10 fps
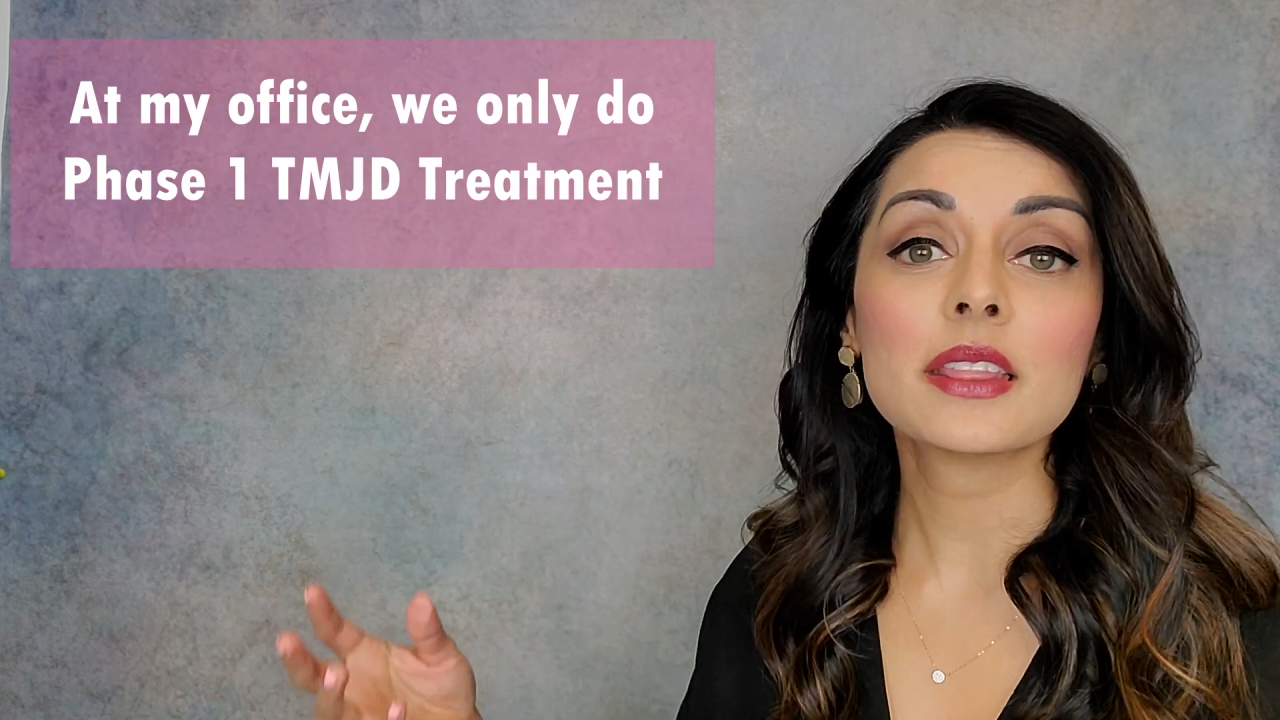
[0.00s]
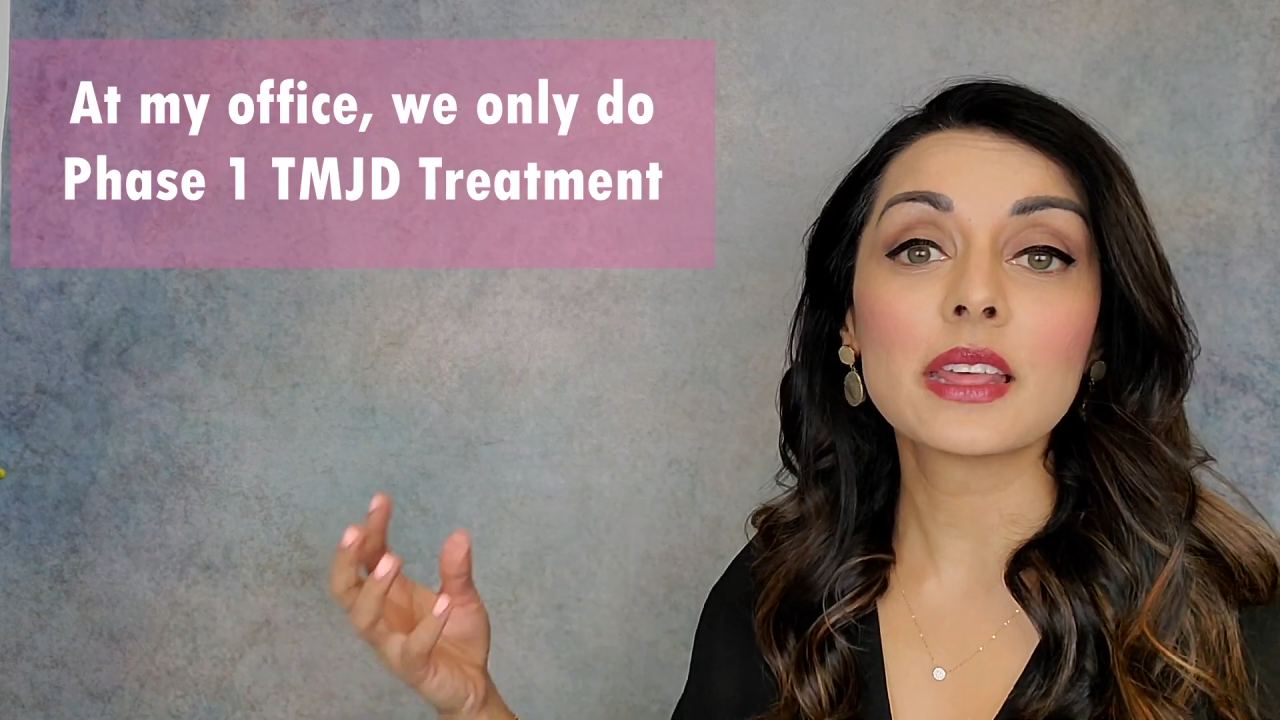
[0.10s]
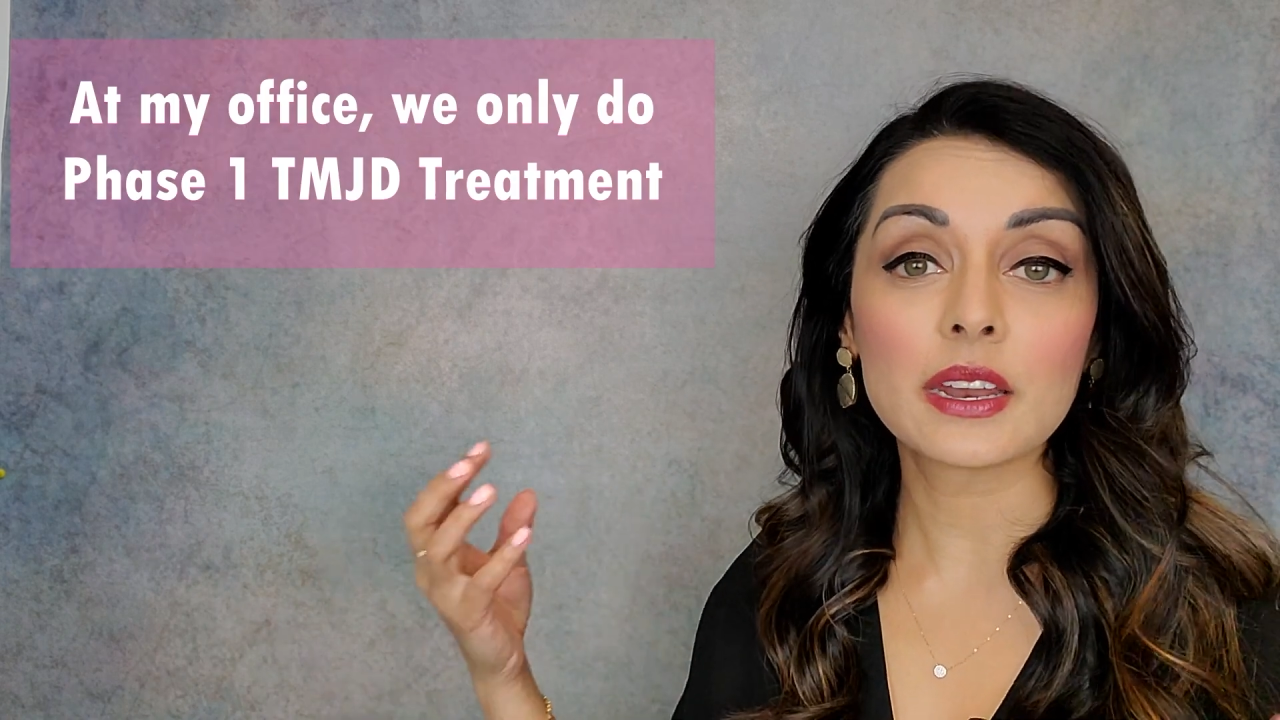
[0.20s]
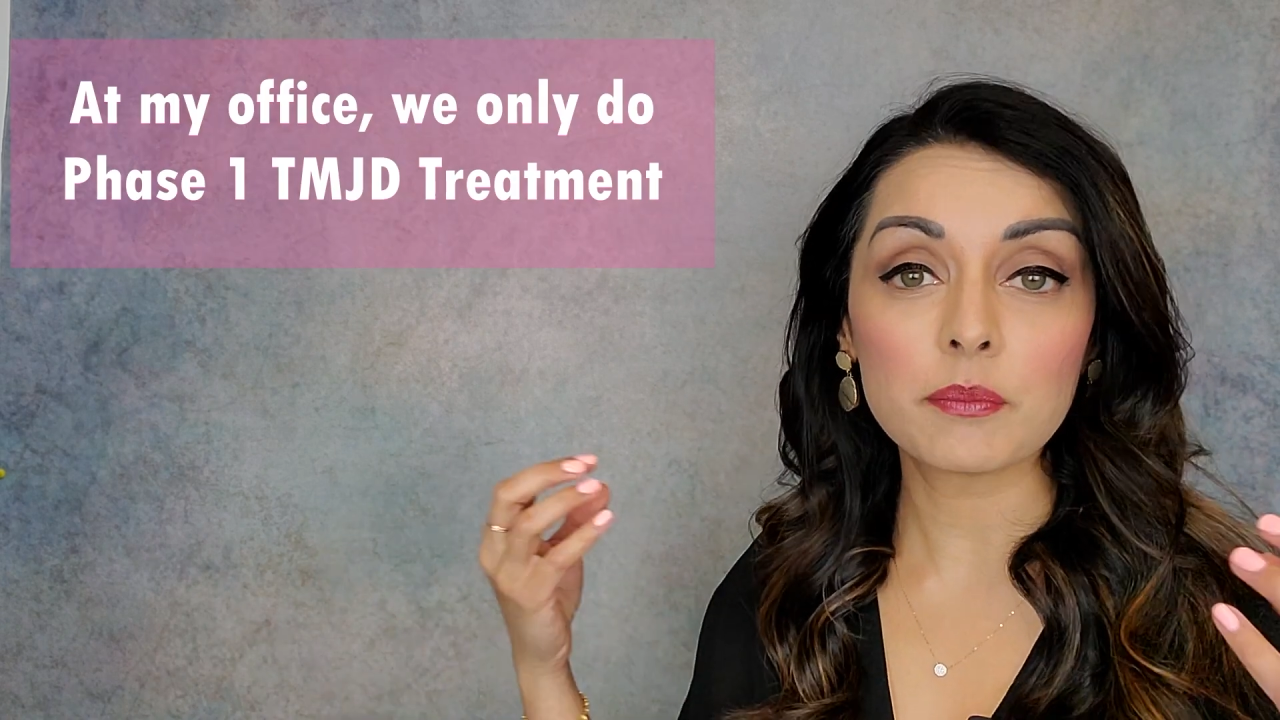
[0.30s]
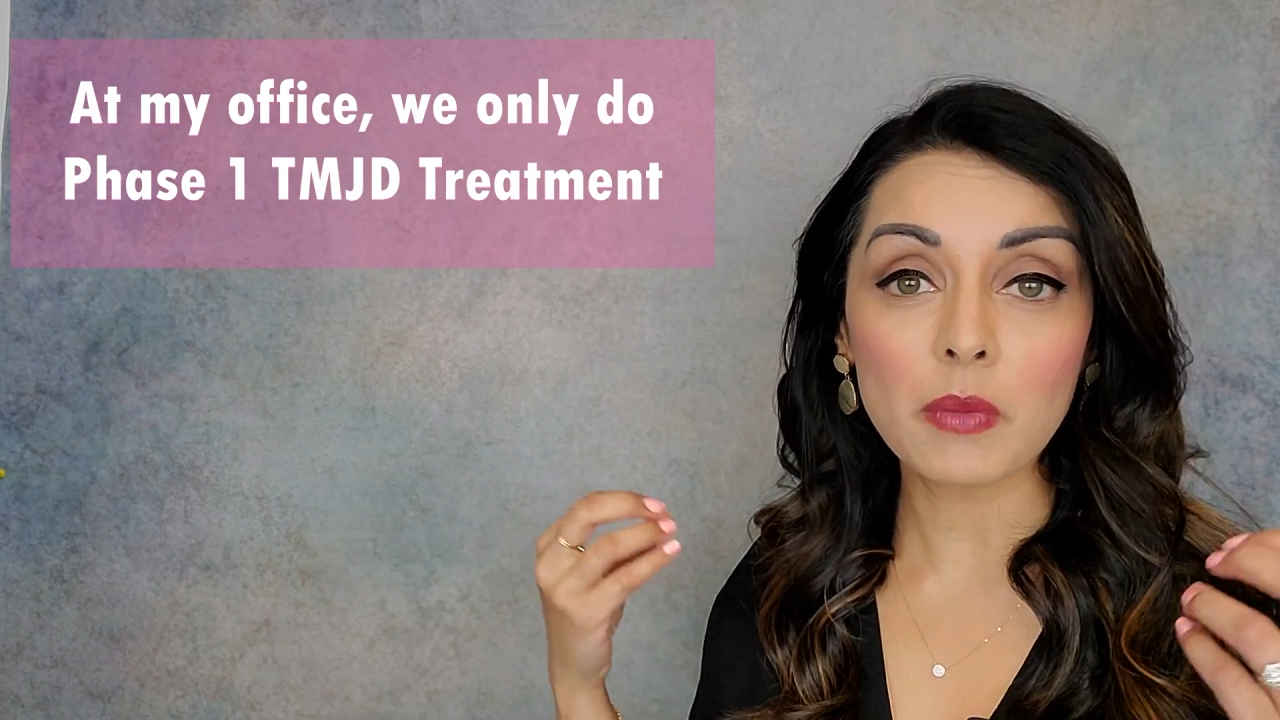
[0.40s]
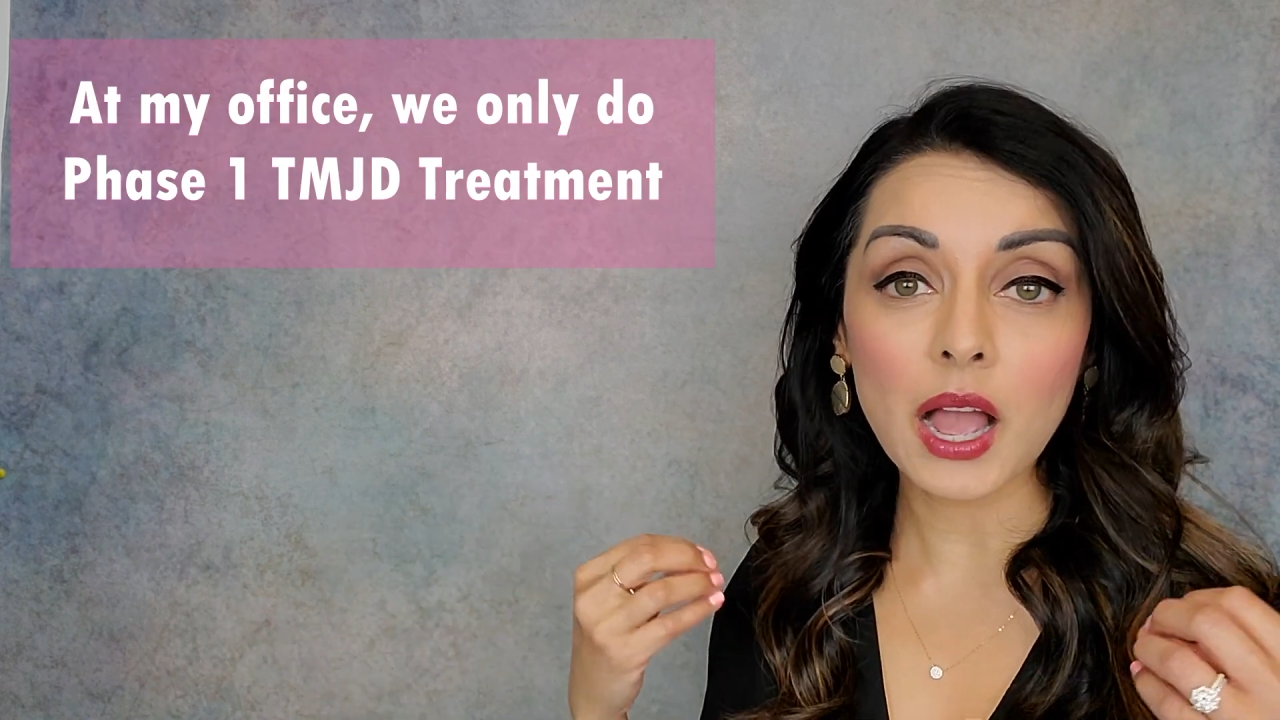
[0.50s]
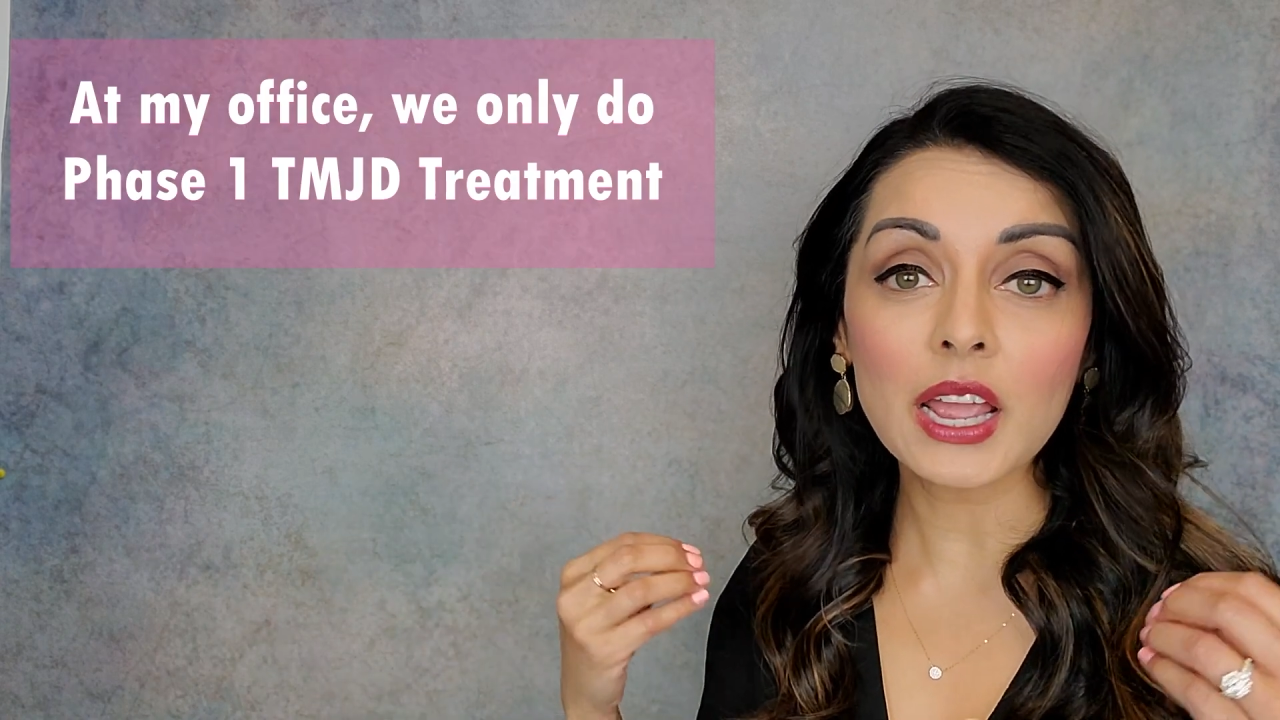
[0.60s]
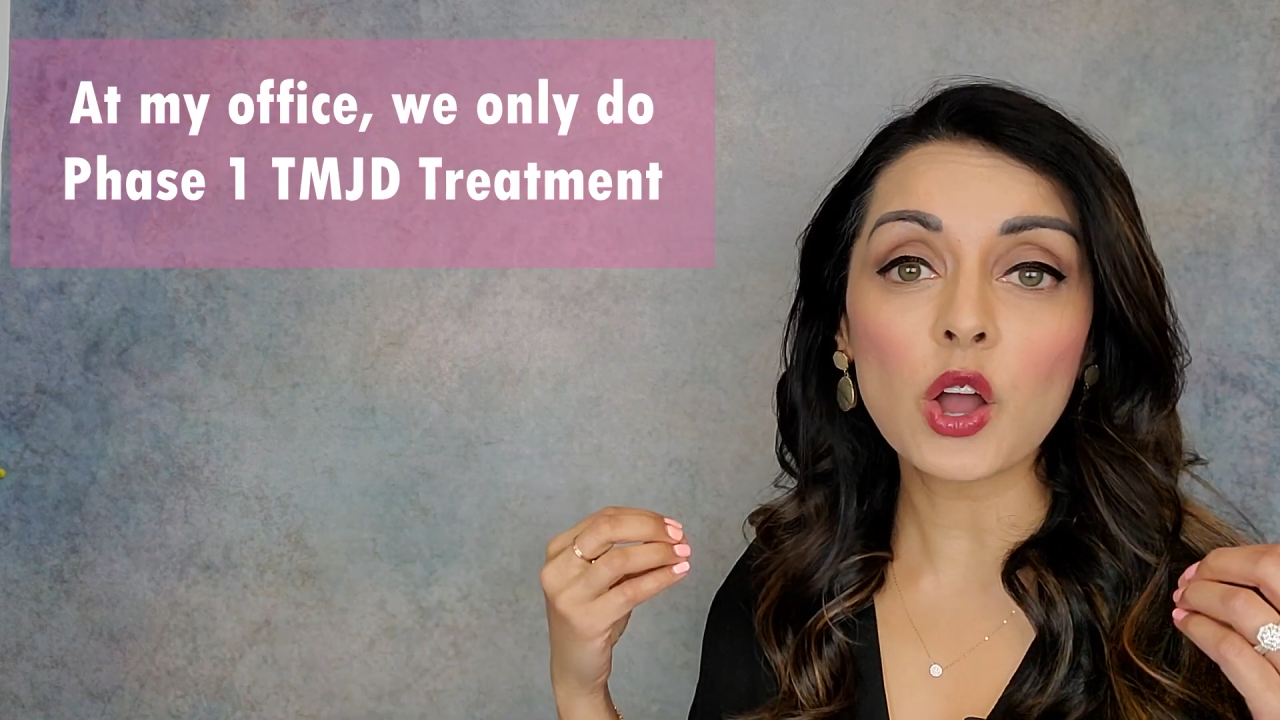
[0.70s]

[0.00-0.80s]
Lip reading: that at my